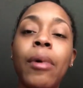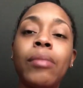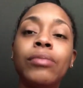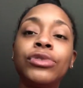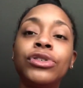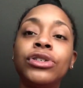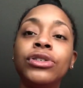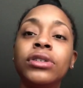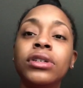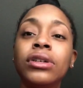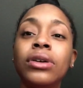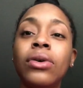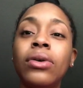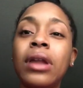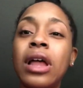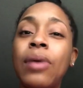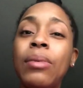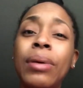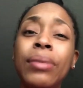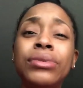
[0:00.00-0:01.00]
I'm sure you can go
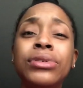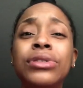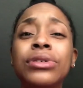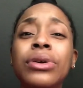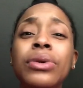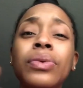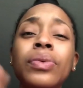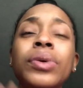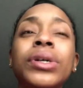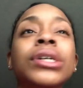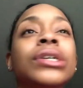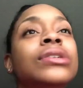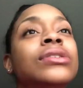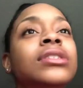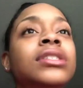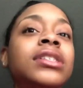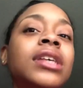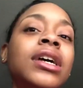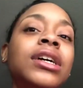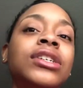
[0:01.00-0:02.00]
down maybe to the
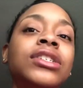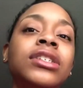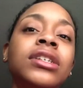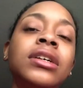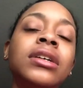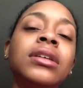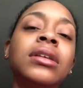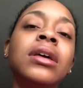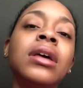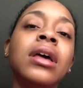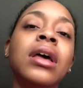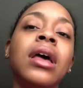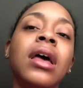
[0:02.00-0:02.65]
careers section